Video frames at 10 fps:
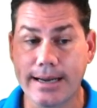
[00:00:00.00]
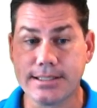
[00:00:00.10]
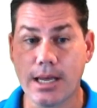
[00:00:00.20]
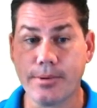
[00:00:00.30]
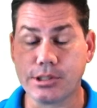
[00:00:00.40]

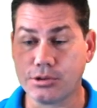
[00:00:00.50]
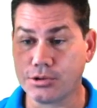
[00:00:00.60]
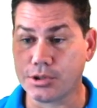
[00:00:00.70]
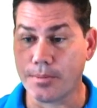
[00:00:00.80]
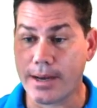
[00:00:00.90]
temperatures
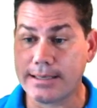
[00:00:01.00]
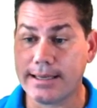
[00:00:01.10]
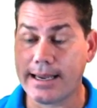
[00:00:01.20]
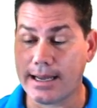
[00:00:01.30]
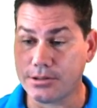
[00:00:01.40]
for
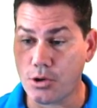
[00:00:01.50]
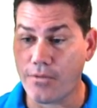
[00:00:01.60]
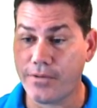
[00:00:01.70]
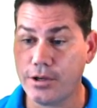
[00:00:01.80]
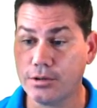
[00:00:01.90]
Monday. I do
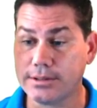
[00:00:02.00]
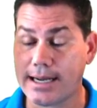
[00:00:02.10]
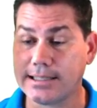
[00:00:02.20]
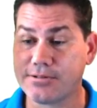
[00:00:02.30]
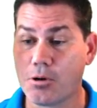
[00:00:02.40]
feel
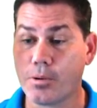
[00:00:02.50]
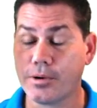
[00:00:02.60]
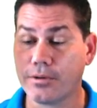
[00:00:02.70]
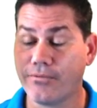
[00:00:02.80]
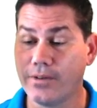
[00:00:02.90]
Dallas Fort
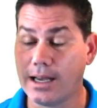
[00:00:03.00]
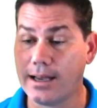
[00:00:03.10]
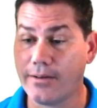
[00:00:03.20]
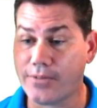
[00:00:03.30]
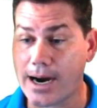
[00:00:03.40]
Worth
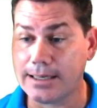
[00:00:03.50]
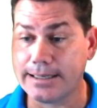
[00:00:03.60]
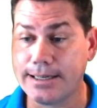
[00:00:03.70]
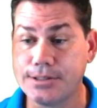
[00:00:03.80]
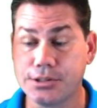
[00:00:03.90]
uh, finally
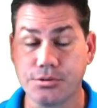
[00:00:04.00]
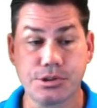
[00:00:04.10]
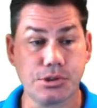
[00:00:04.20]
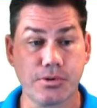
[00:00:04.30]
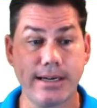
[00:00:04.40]
ends their
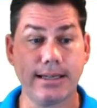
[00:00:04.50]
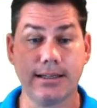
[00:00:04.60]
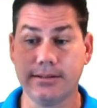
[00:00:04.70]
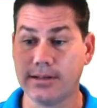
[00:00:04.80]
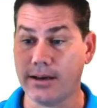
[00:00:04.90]
streak
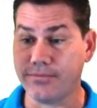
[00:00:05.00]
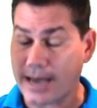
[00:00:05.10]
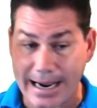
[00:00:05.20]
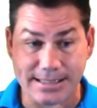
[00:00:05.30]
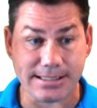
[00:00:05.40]
of
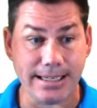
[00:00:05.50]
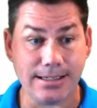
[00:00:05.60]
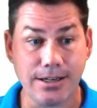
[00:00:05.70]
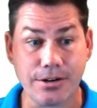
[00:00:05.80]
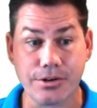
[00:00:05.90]
not seeing a
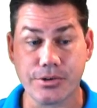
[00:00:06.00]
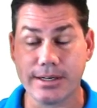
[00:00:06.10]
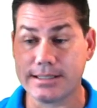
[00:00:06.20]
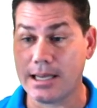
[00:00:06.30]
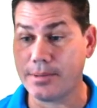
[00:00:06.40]
hundred degree
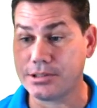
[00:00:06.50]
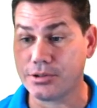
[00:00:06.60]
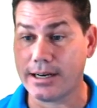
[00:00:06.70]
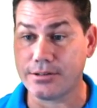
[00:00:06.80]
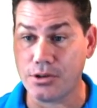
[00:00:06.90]
temperature.
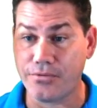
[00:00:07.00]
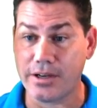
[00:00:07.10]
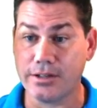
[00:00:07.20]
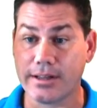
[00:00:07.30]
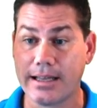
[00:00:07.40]
I do
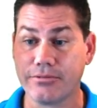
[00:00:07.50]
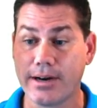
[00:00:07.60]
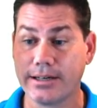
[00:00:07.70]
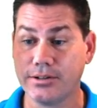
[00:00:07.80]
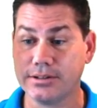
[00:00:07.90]
feel that
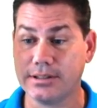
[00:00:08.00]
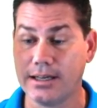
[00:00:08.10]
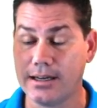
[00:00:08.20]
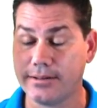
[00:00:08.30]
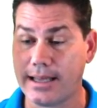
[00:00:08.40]
record
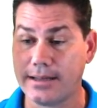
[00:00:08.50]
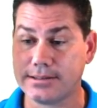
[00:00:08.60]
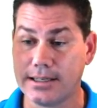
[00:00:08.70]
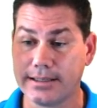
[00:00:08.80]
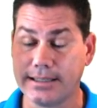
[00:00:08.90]
uh, that
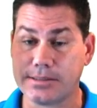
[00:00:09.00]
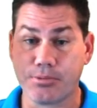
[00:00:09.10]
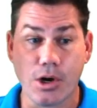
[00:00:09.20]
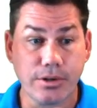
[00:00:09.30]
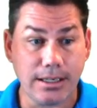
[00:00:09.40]
uh, gets
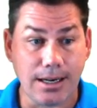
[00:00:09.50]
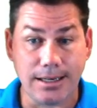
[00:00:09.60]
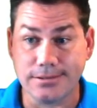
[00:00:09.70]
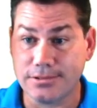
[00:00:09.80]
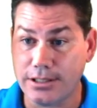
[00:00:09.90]
broken
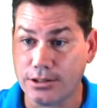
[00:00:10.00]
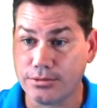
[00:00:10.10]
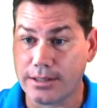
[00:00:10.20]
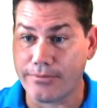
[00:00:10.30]
on you know the,